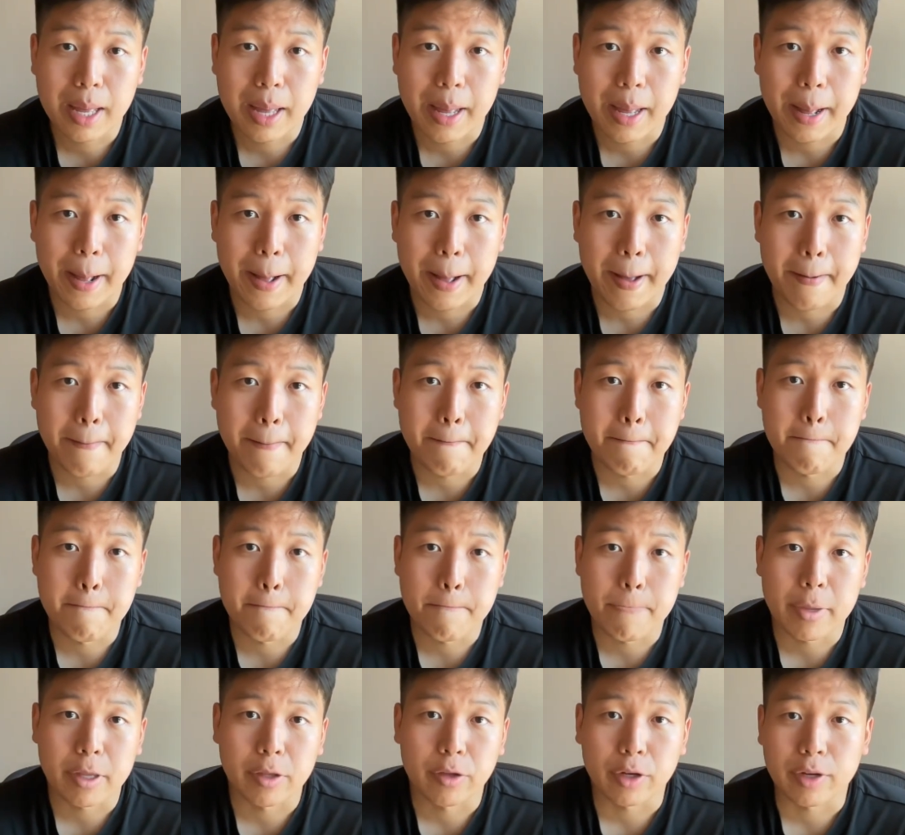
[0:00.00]
And
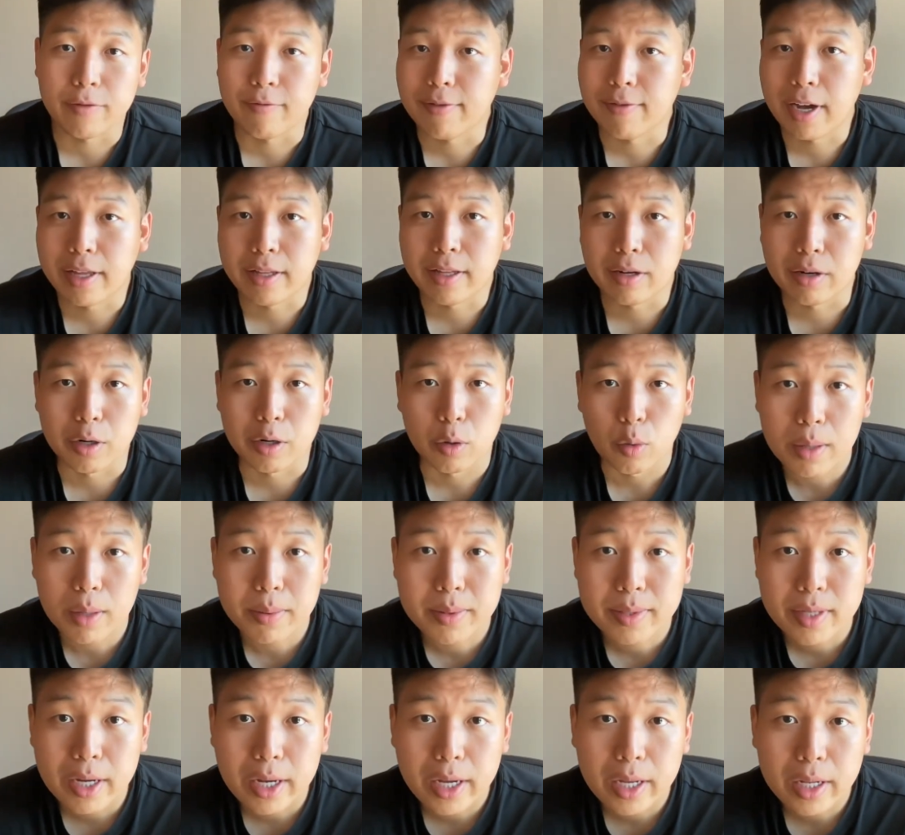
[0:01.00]
you can find it on our
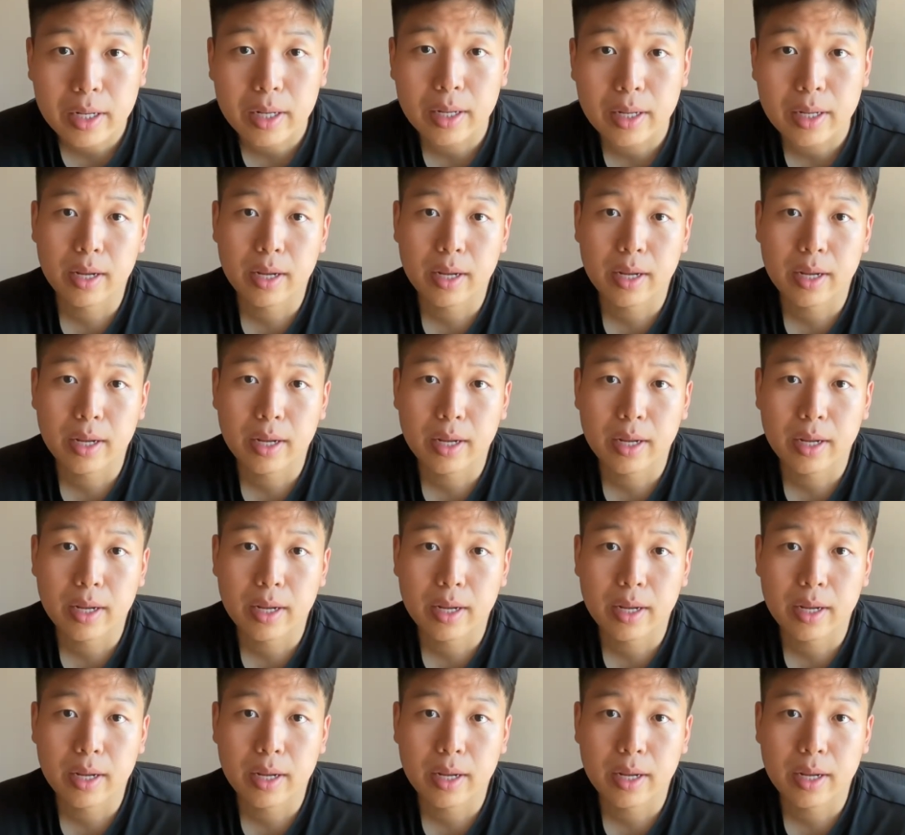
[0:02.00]
website.